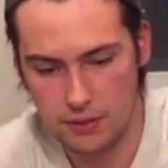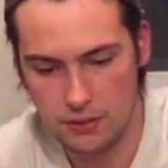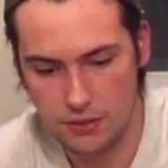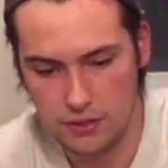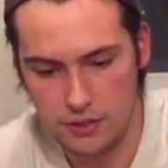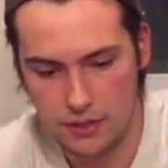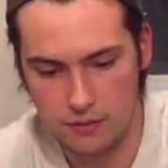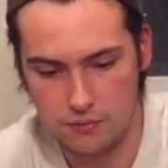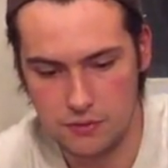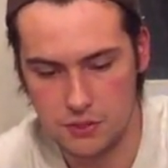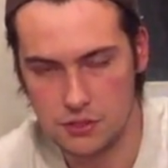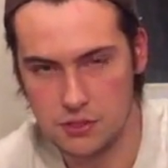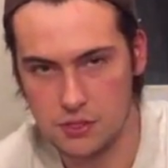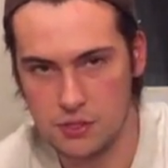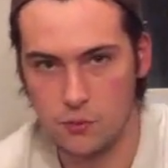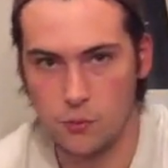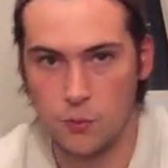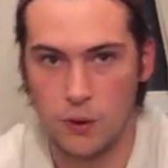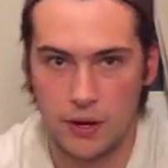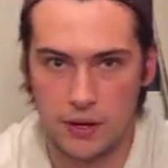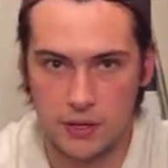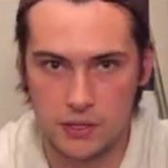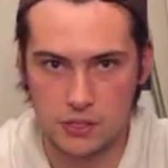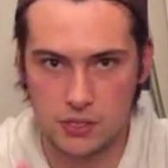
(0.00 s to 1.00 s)
and you're going to have to see
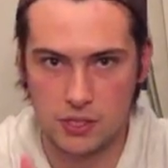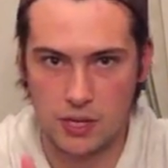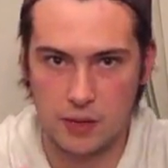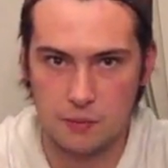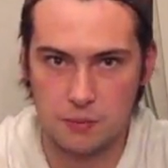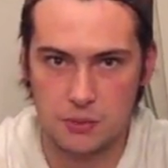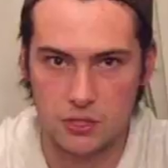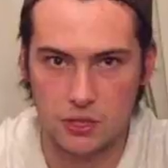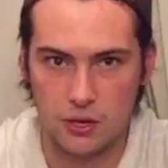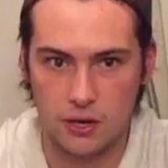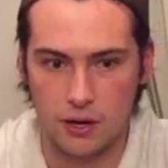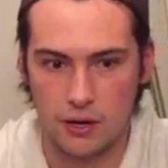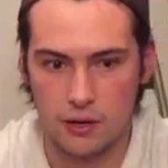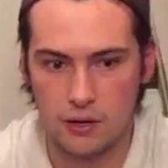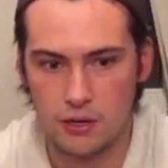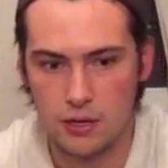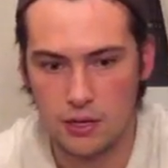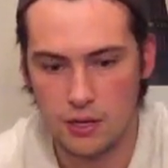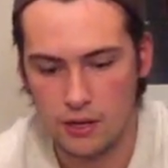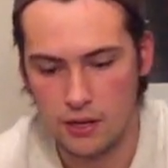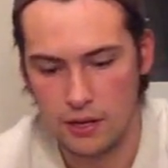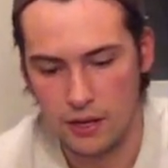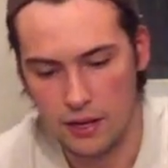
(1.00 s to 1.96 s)
where escapes are